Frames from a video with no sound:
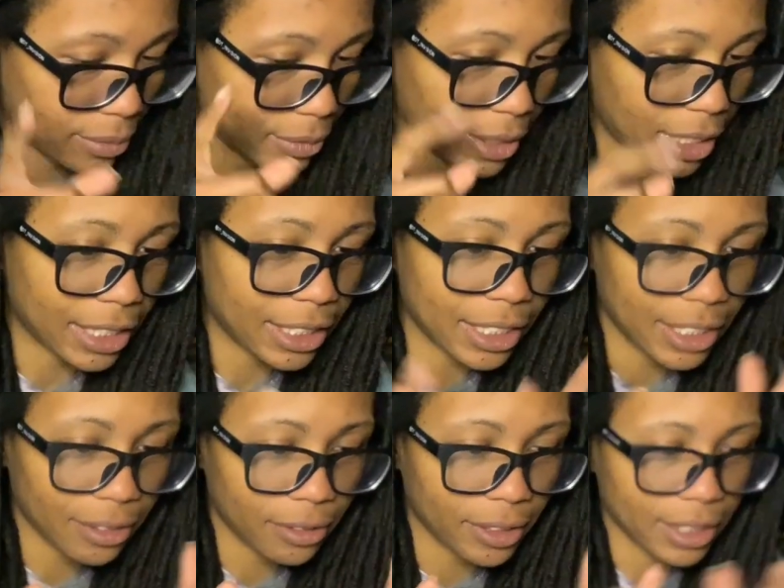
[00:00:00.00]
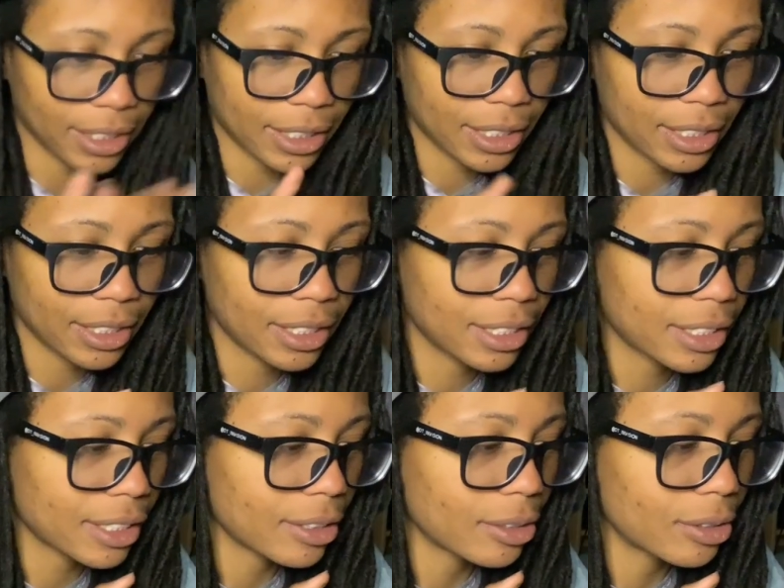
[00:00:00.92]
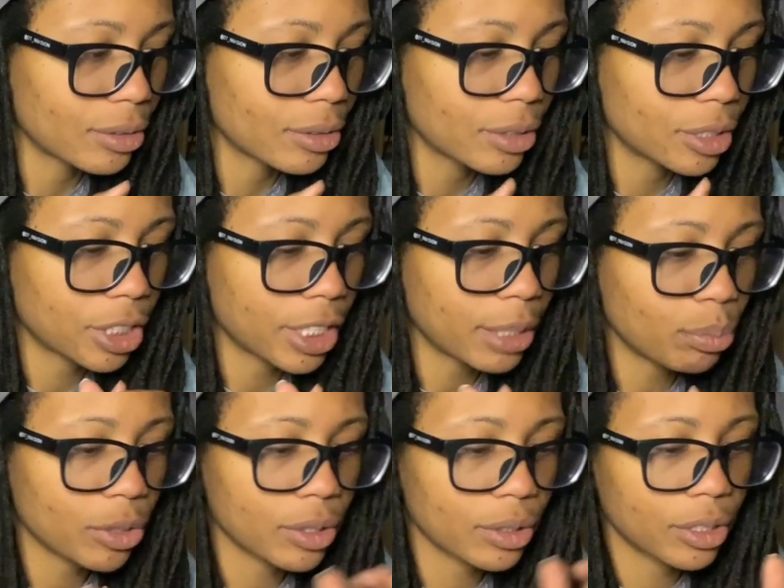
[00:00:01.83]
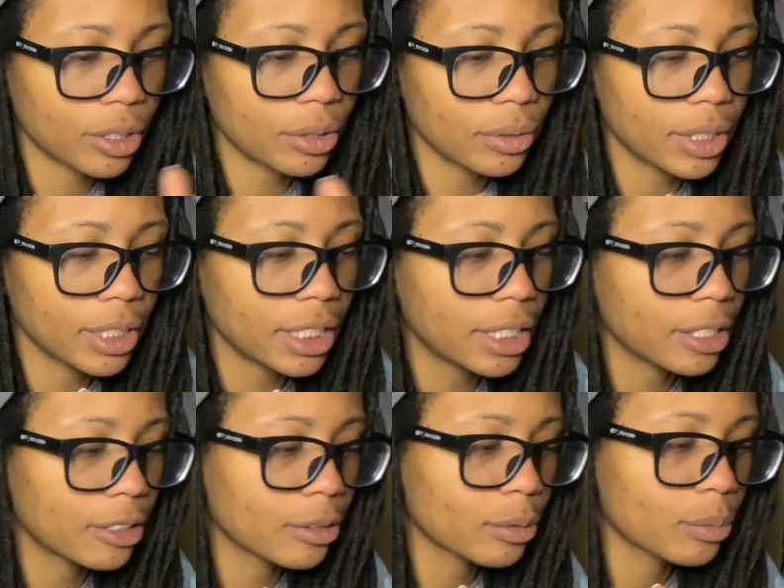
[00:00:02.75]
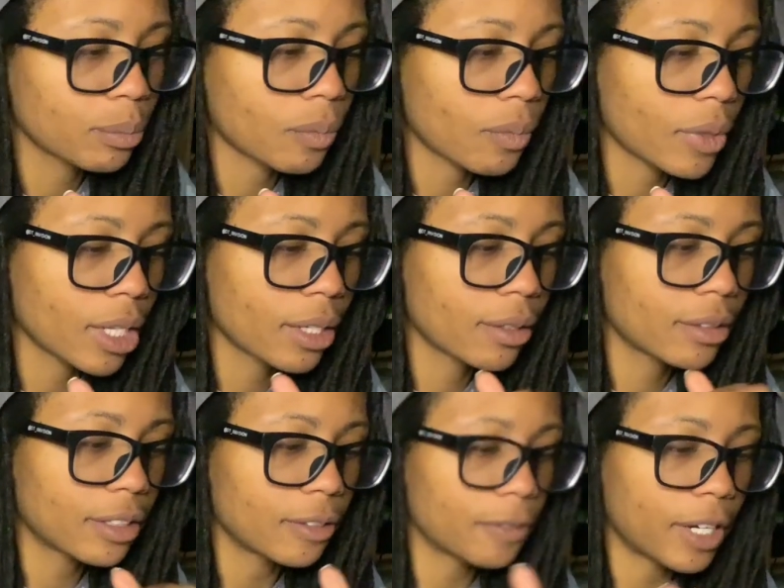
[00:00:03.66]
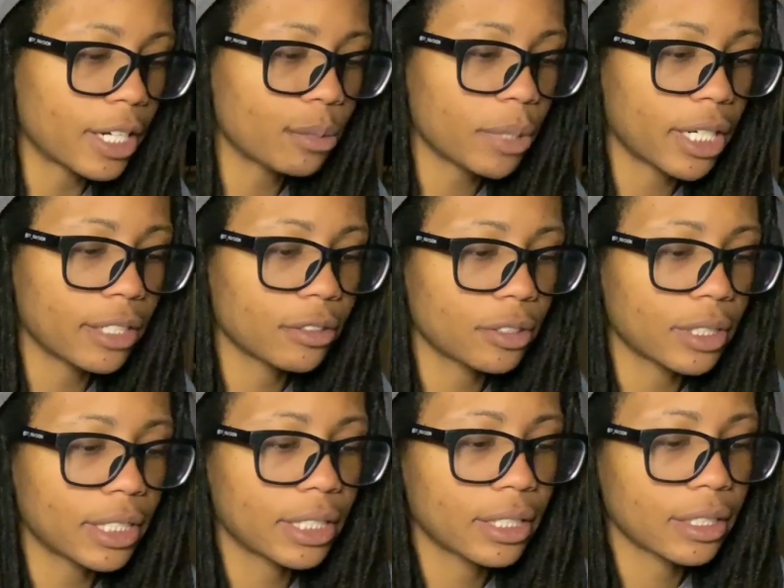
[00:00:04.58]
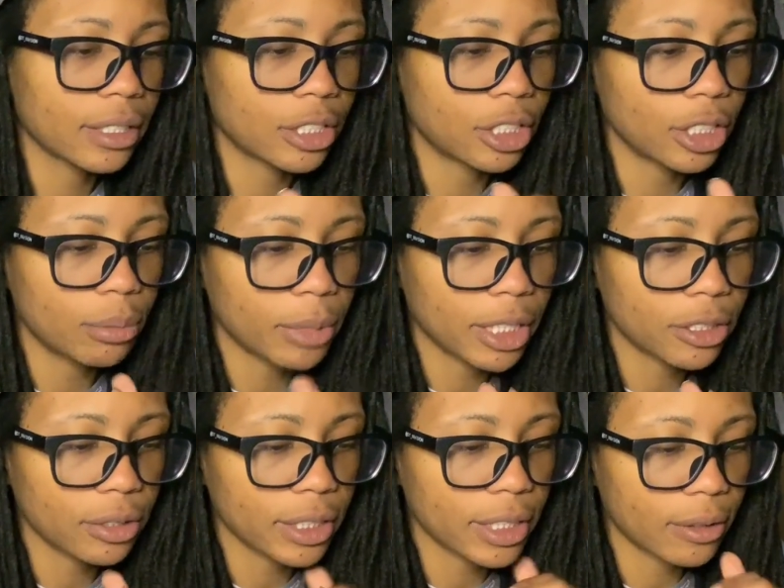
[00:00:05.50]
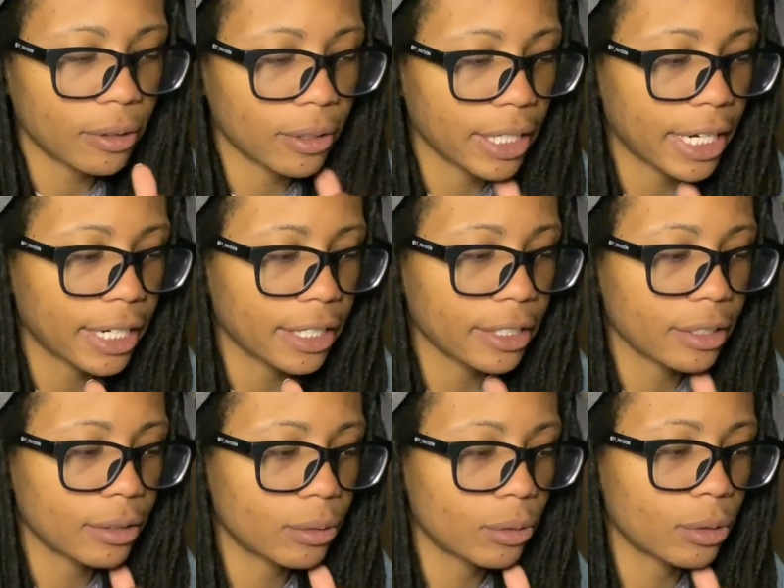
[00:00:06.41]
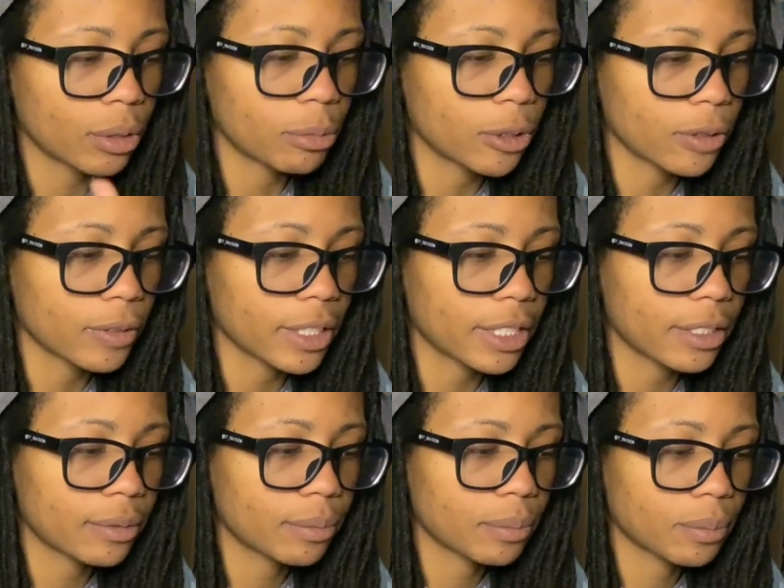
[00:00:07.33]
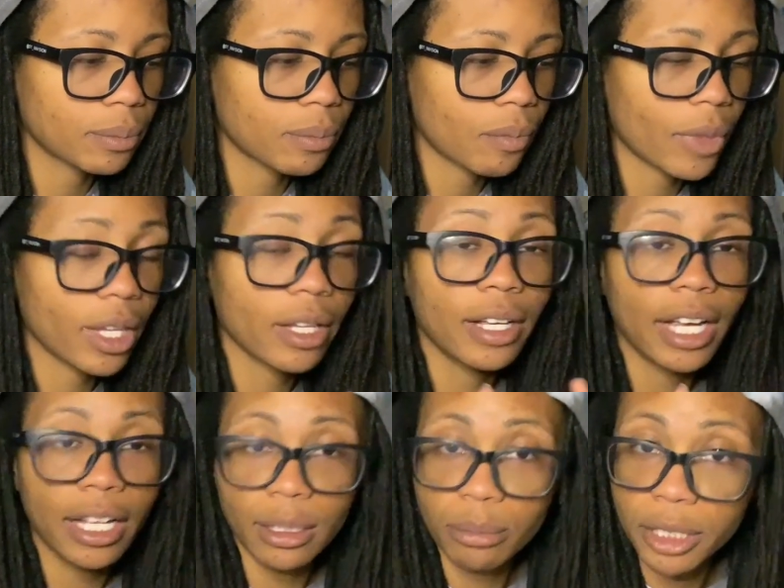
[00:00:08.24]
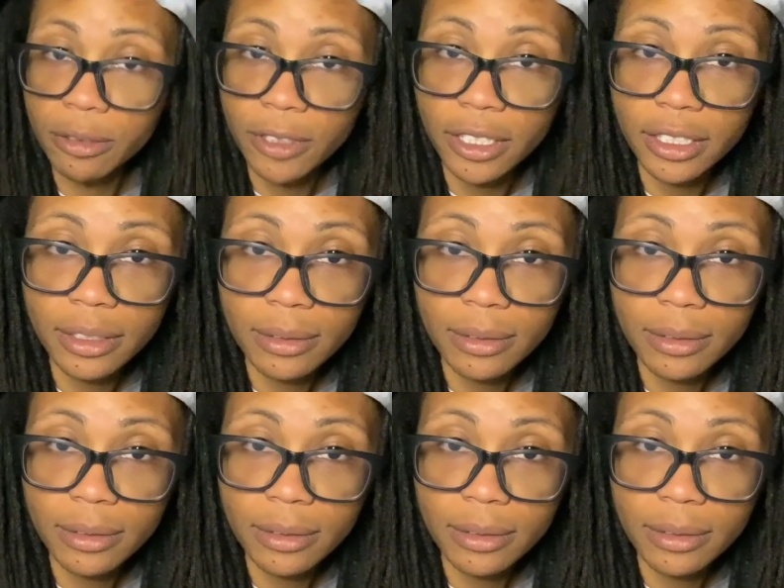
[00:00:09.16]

That's the difference. So shape, 2D, defined boundary, geometric, organic, or amorphic, element of art.